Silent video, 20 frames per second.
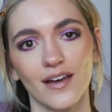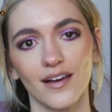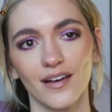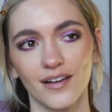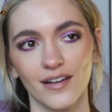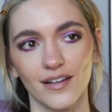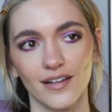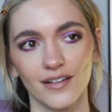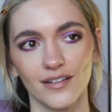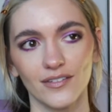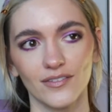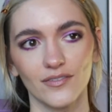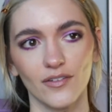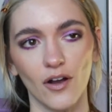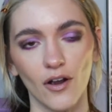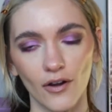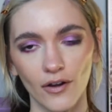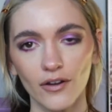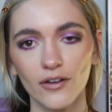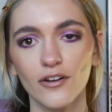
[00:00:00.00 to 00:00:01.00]

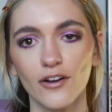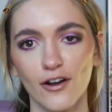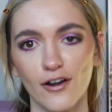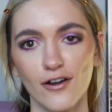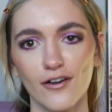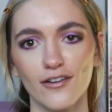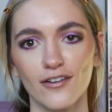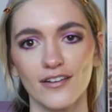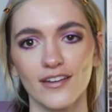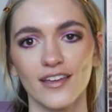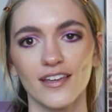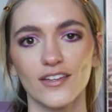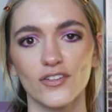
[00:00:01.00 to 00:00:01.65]
art card